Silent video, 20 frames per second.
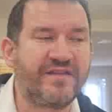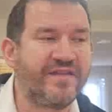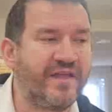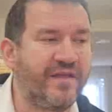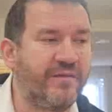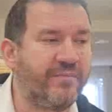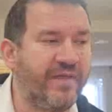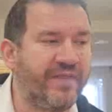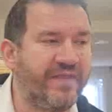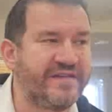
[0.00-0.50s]

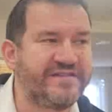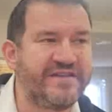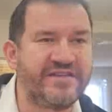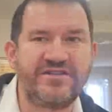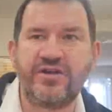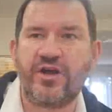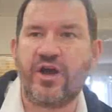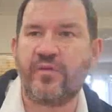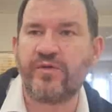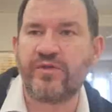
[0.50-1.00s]
thing that
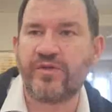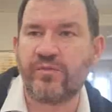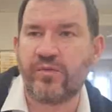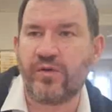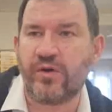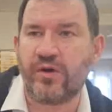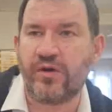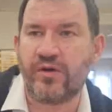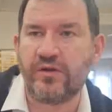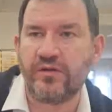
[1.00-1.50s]
says you go with a
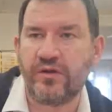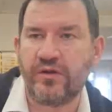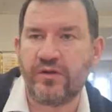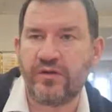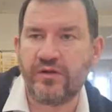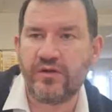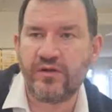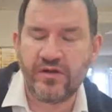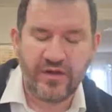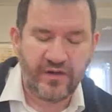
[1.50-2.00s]
wall,
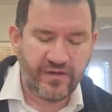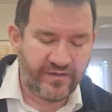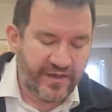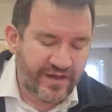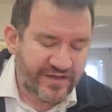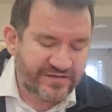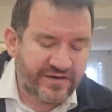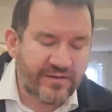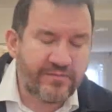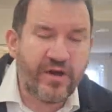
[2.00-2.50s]

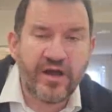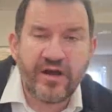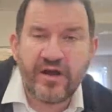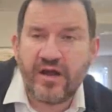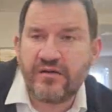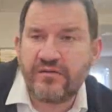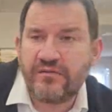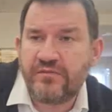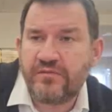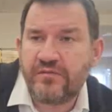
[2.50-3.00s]
that's
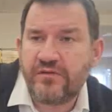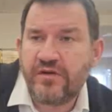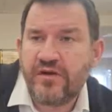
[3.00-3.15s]
Rabbanan.